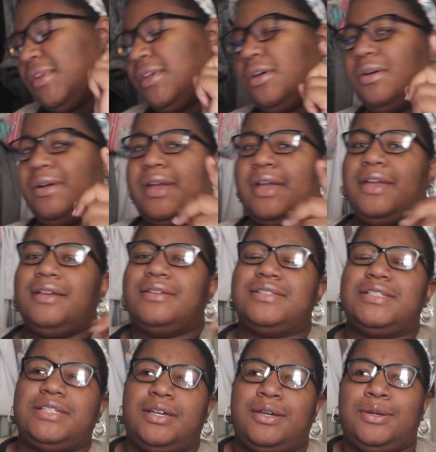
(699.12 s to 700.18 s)
Okay,
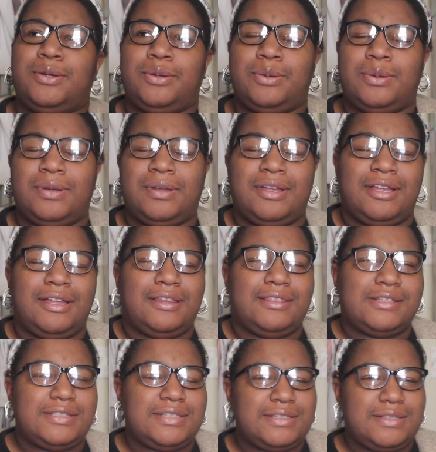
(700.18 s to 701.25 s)
so
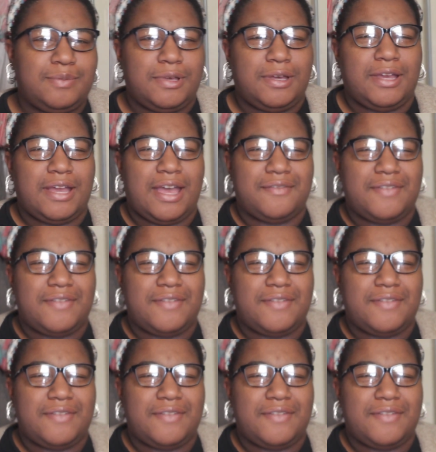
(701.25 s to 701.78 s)
this is a book.